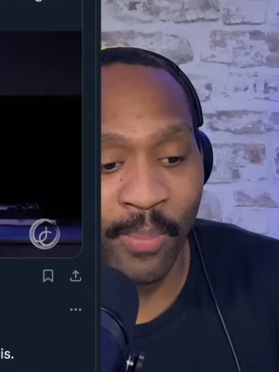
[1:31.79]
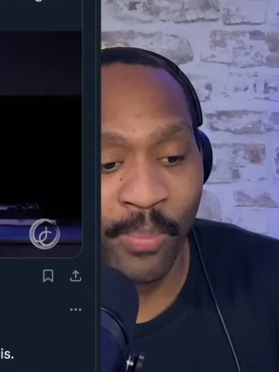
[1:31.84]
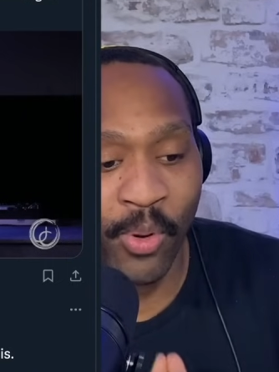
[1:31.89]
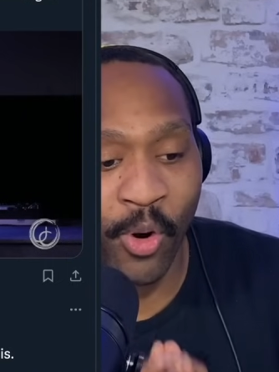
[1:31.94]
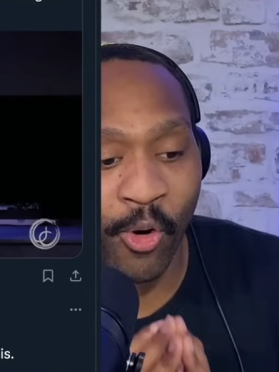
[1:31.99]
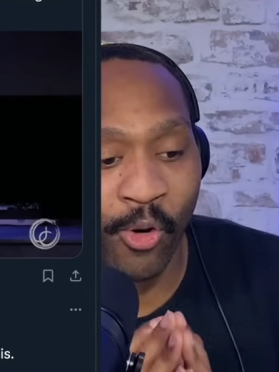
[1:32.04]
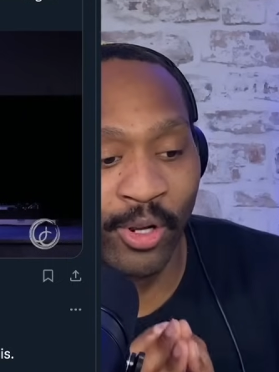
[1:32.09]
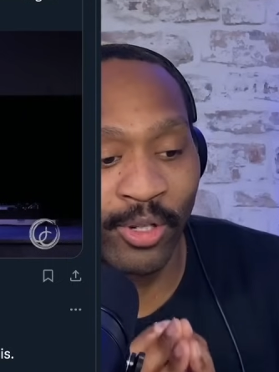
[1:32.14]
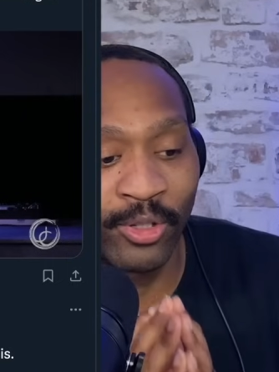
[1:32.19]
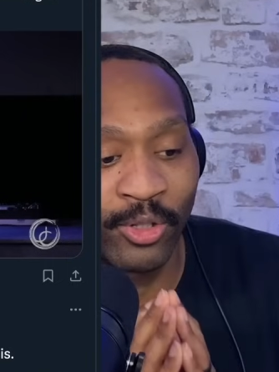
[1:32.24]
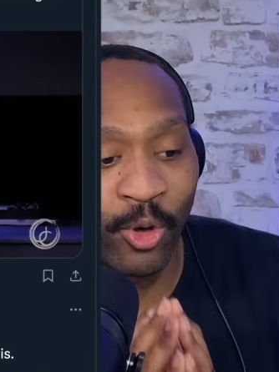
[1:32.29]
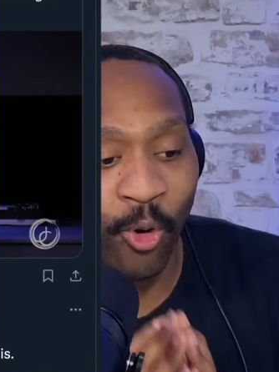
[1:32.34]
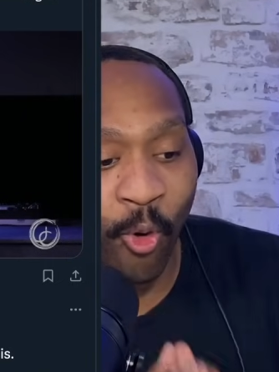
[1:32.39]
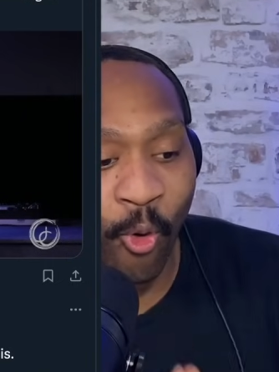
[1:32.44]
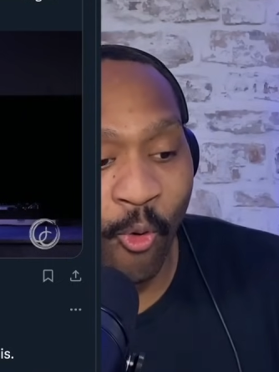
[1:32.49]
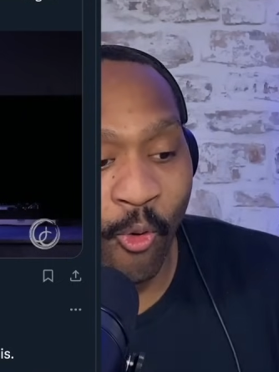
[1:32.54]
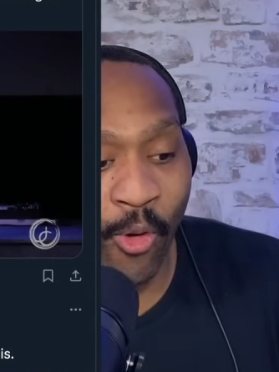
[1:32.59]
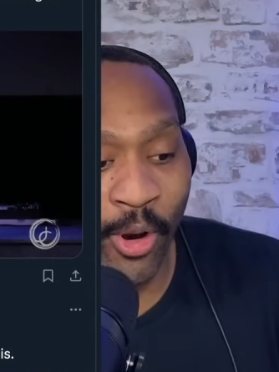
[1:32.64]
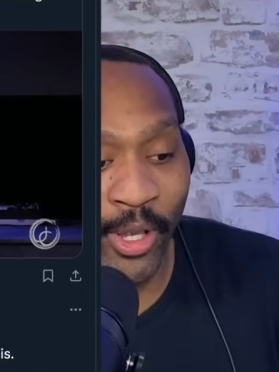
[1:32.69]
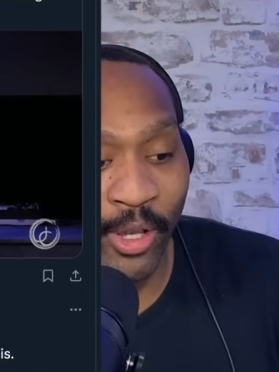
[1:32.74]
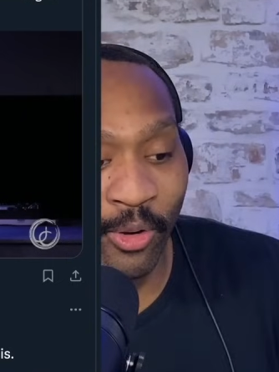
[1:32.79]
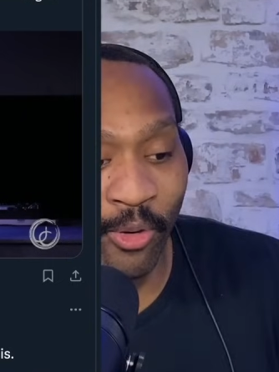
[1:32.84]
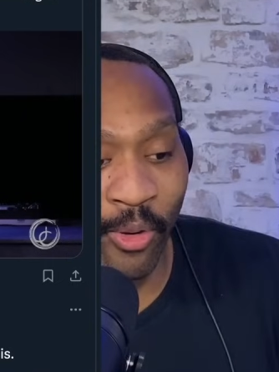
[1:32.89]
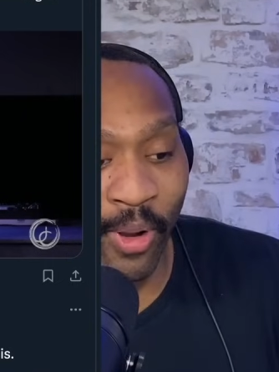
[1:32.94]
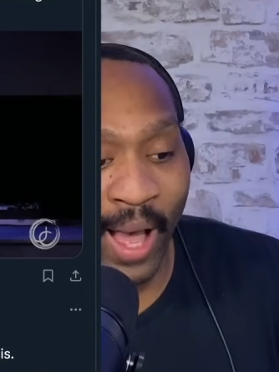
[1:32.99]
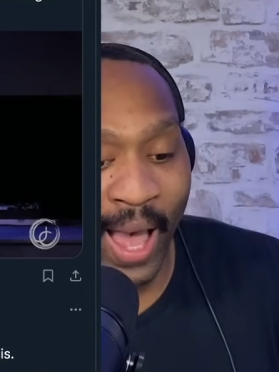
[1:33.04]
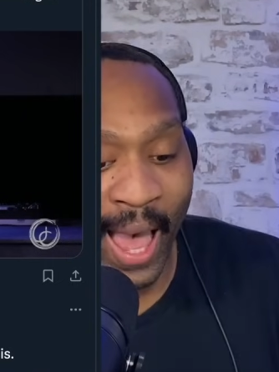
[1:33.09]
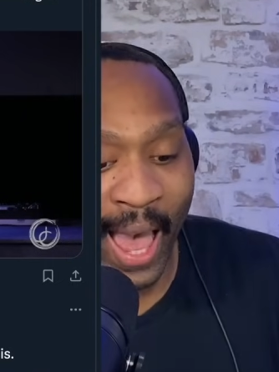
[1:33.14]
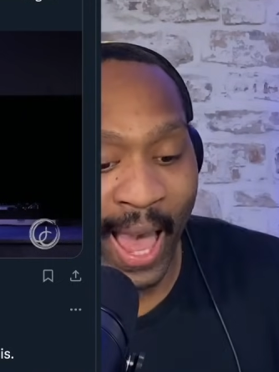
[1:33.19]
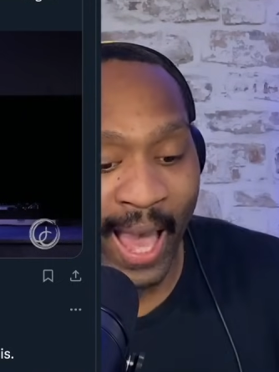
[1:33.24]

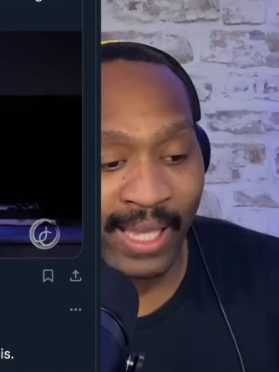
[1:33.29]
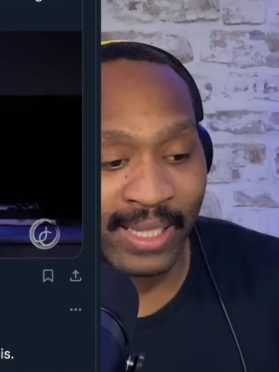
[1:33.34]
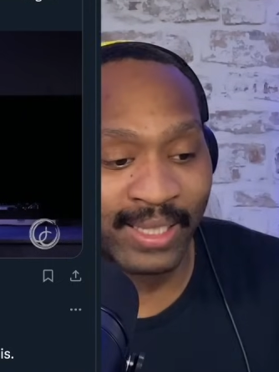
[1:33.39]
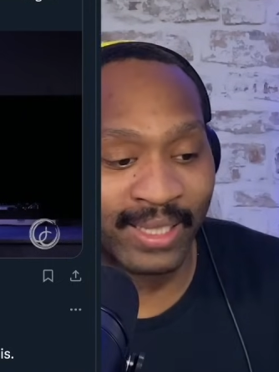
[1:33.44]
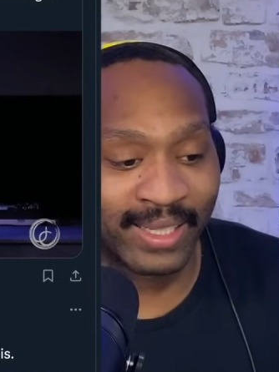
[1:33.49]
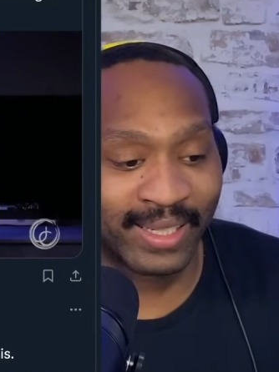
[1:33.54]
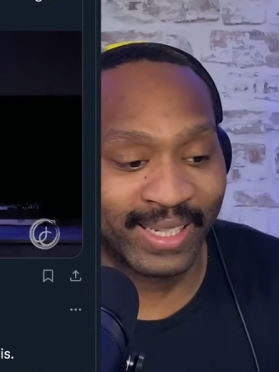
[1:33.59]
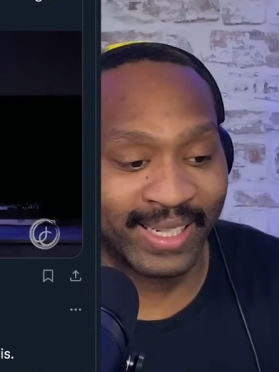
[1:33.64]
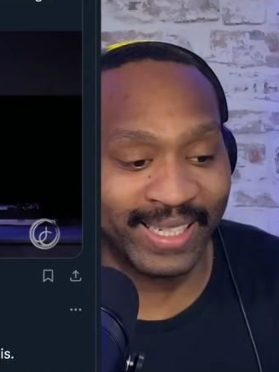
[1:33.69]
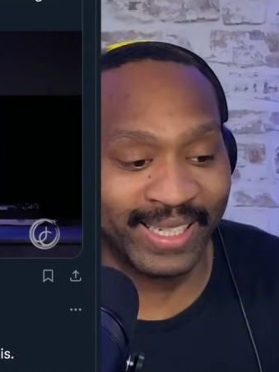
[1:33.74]
purgatorial act